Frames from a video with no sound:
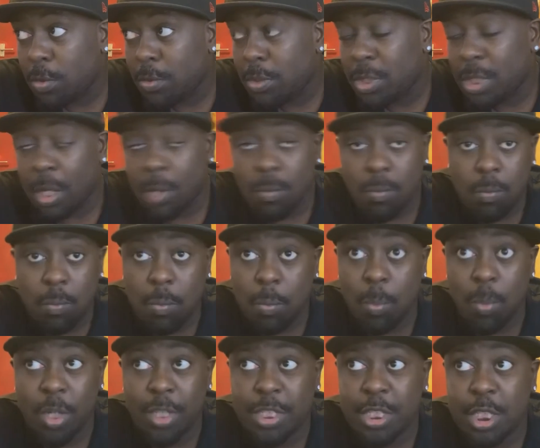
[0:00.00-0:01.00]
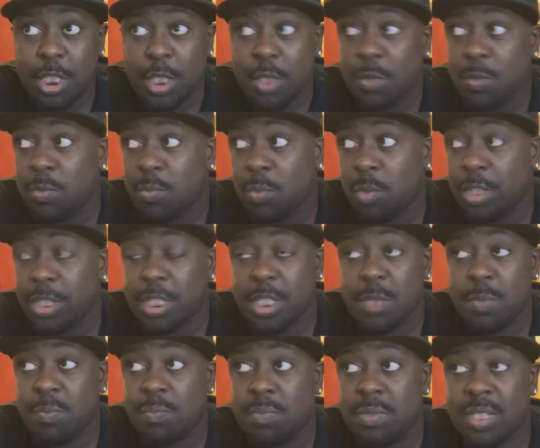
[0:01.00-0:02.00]
You know, what do you what do
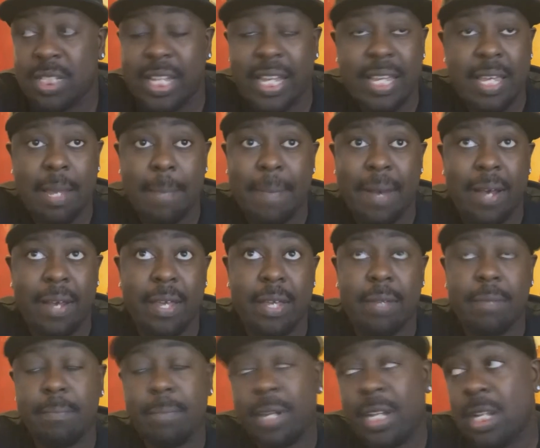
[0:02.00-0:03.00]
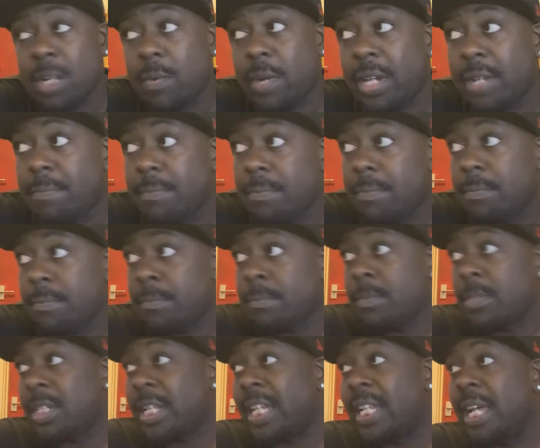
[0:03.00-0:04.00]
you say about it? But anyway,
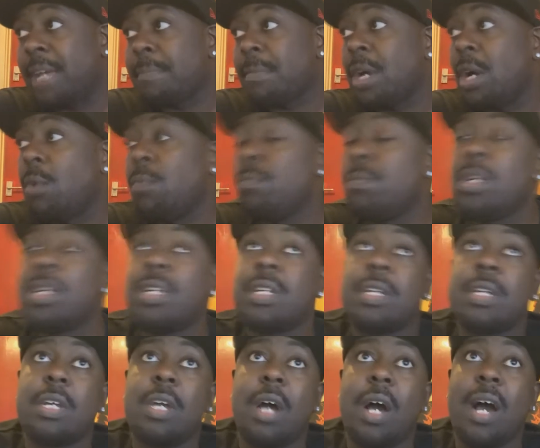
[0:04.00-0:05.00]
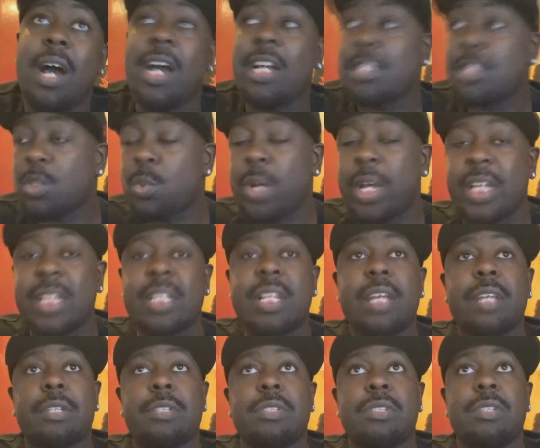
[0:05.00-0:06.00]
they let him go. Hired Square
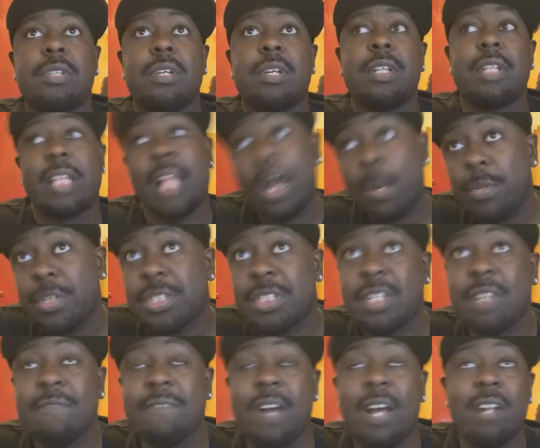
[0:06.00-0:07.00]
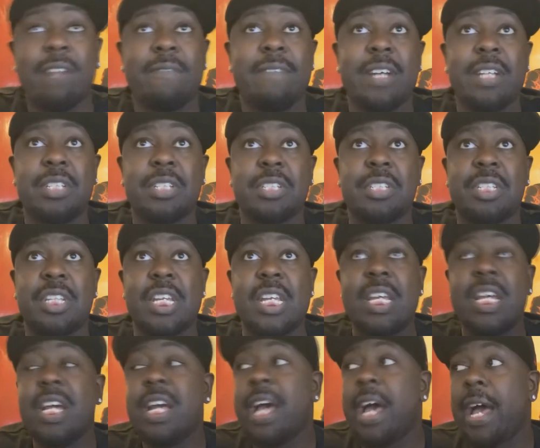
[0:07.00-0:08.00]
Enix. Now we see Final
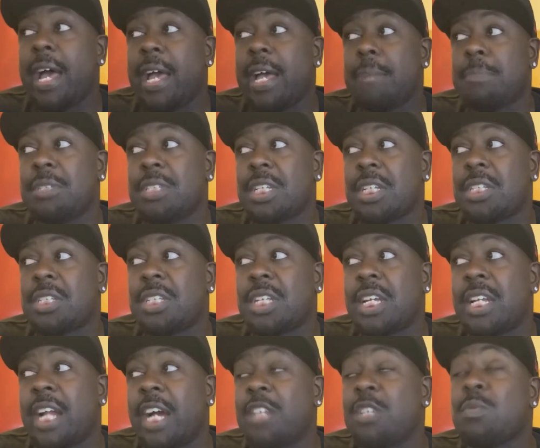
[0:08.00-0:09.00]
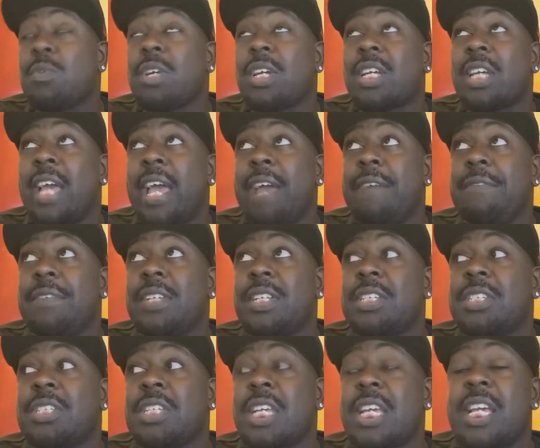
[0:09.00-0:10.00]
Fantasy um, sixteen, and you can
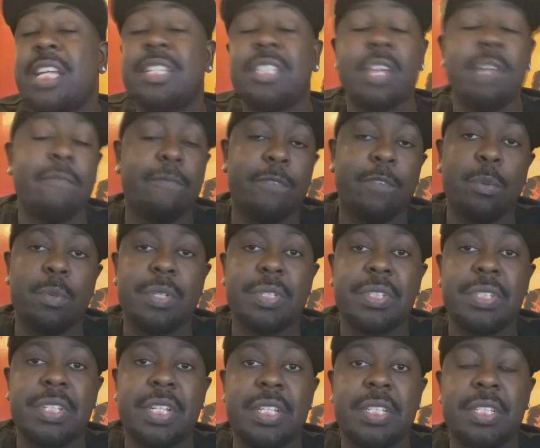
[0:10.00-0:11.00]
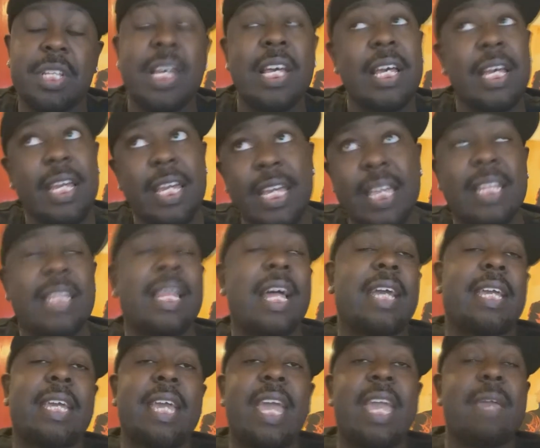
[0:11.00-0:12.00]
heavily see his influences in
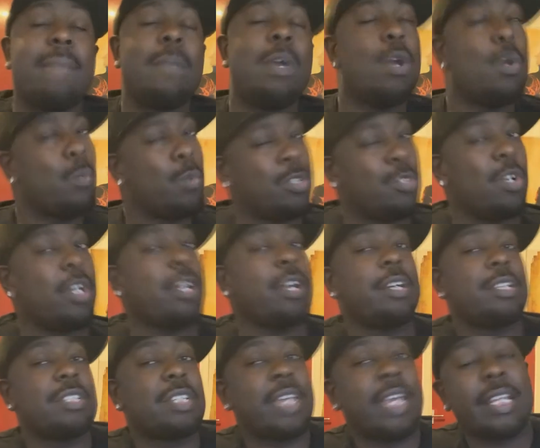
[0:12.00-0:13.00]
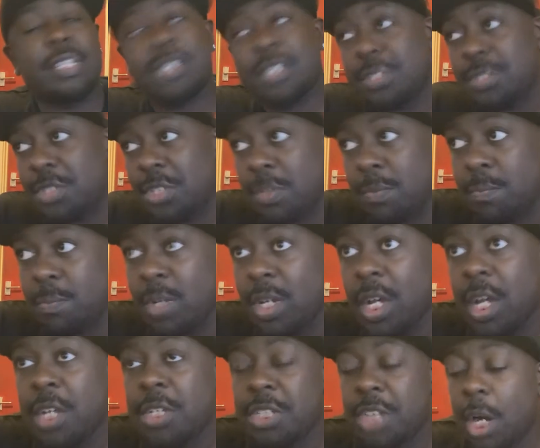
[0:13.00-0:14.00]
that game, which we're going to get into.
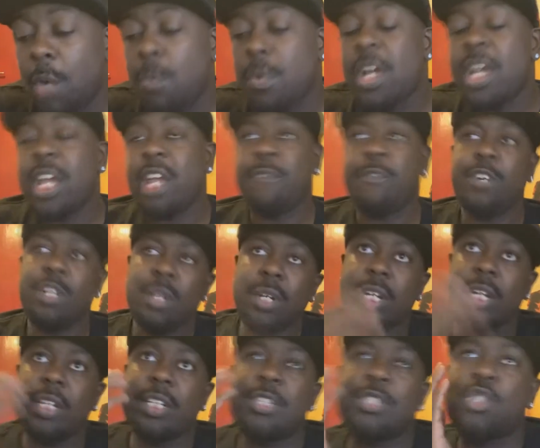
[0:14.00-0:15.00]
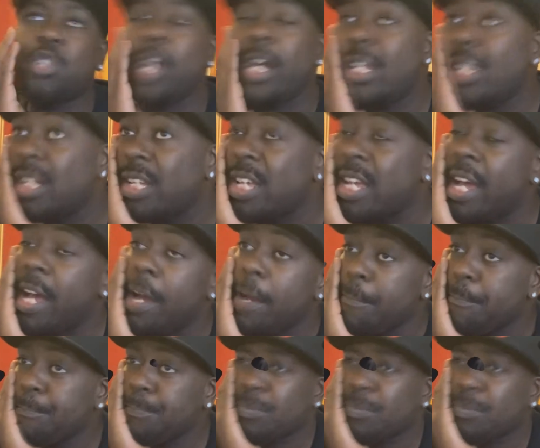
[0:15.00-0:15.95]
So if we look at the trailer, yeah,